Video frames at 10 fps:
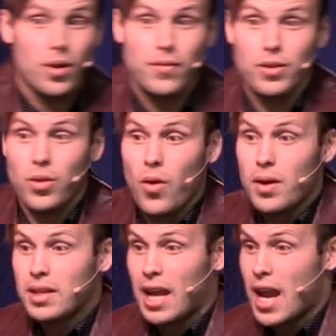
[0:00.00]
The word of the
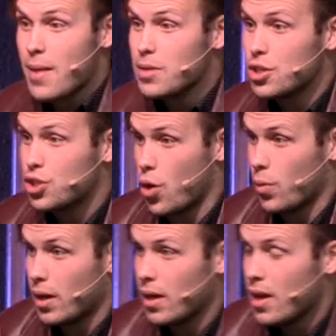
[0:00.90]
Lord came to
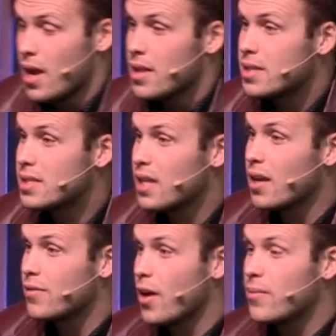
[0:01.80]
Jonah, the
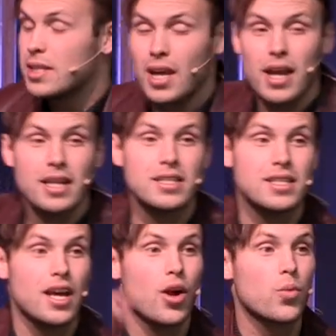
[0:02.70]
son of Amittai, and it
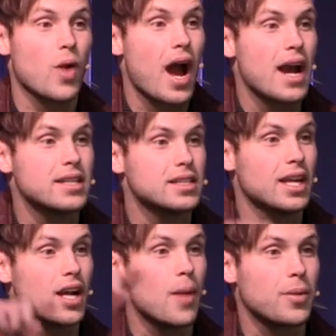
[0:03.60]
said, arise,
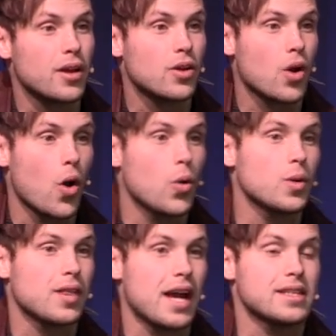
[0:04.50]
get up, and
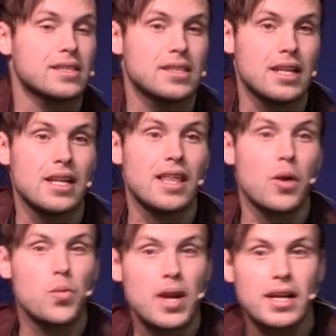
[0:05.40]
go to that city,
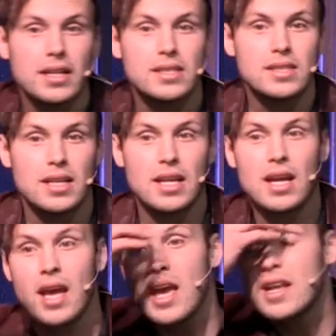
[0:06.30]
that wicked
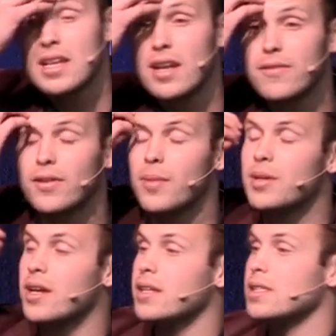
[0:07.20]
city,
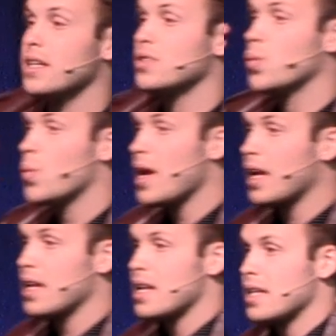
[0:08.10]
Nineveh, because its
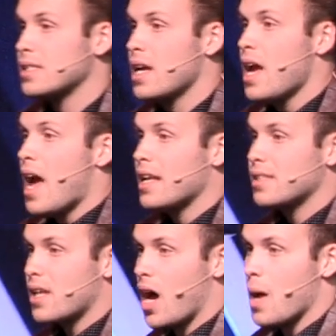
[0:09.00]
wickedness
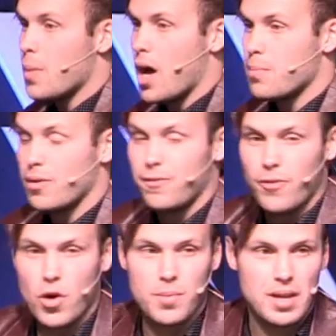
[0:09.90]
has come up
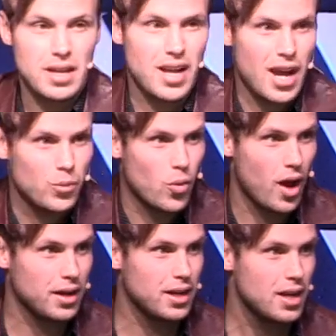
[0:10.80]
before me. God
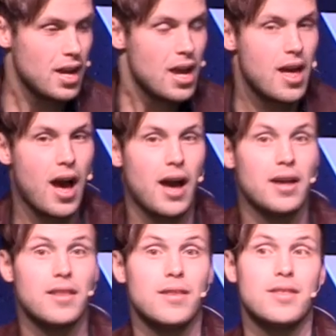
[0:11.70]
wanted
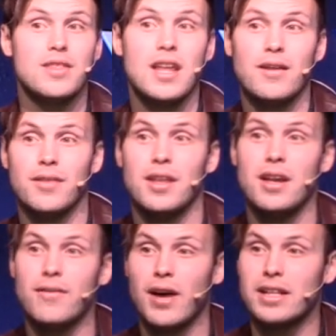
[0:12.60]
the
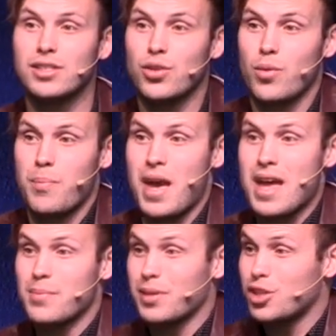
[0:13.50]
Ninevites to
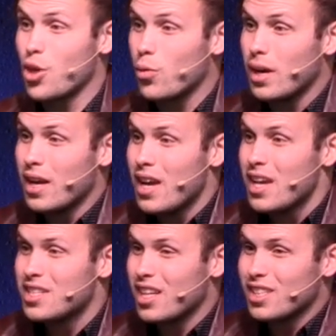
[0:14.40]
repent, but Jonah
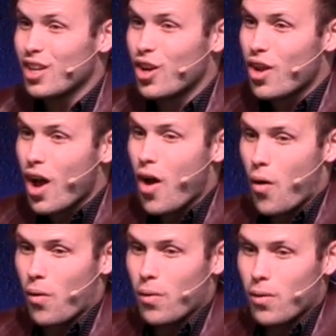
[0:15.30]
doesn't
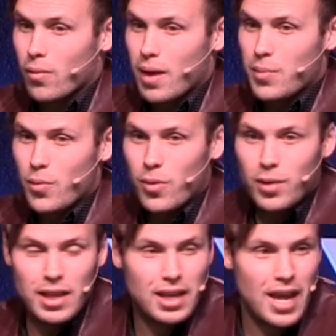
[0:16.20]
go. But we
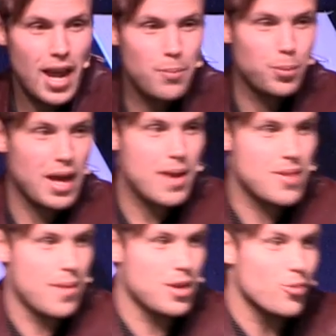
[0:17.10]
really can't
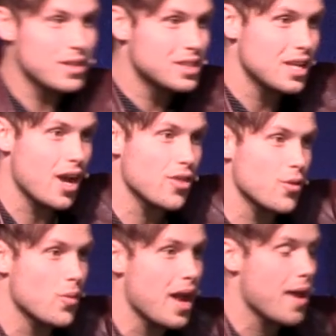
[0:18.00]
blame him. He runs the
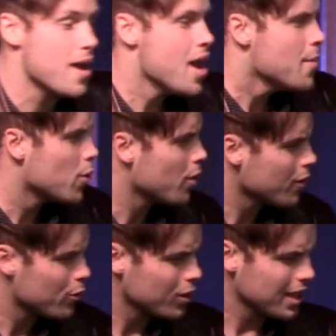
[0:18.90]
other way. But
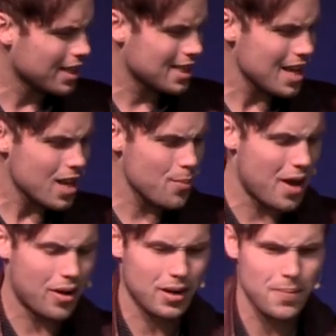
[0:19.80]
when we really think
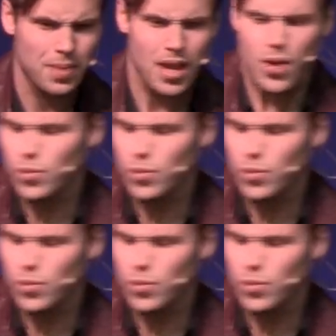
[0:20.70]
about it,